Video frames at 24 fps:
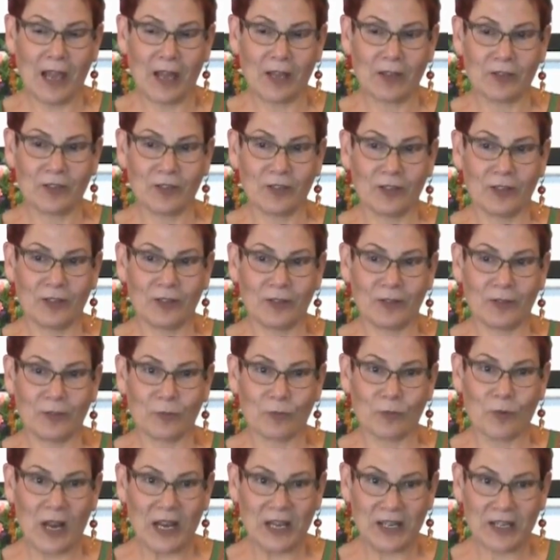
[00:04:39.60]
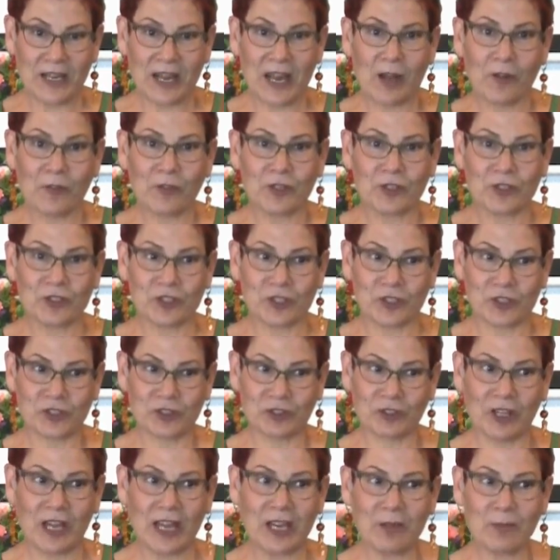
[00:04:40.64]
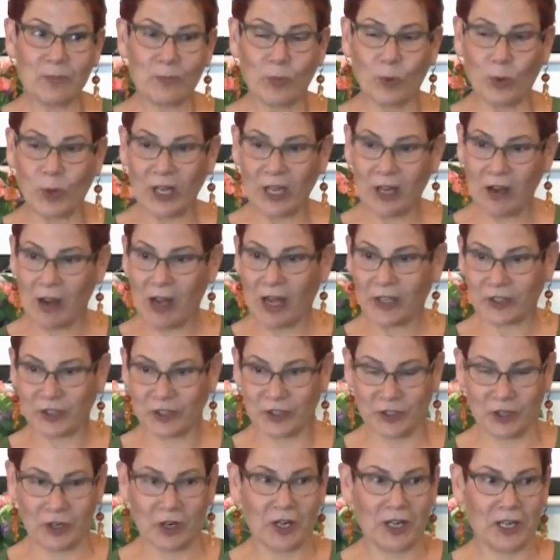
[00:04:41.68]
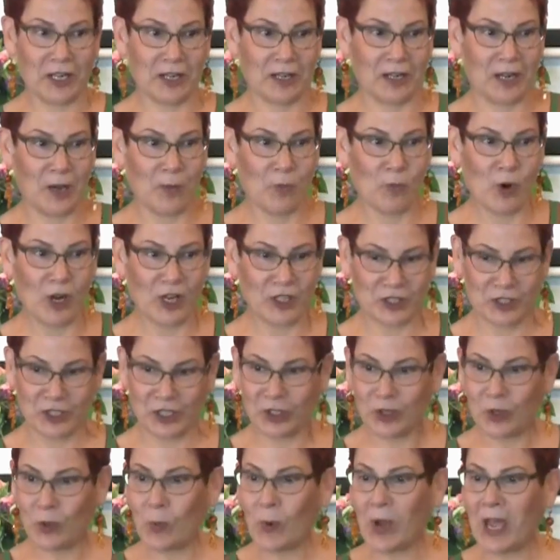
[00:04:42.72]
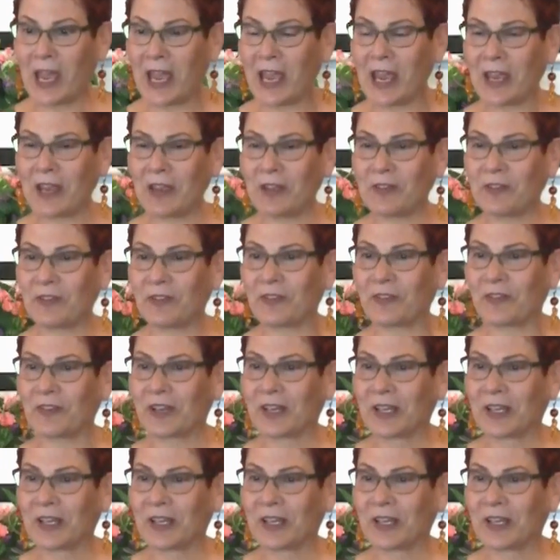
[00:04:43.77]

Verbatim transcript: And right now there's a slight boycott starting. I'm watching the wave.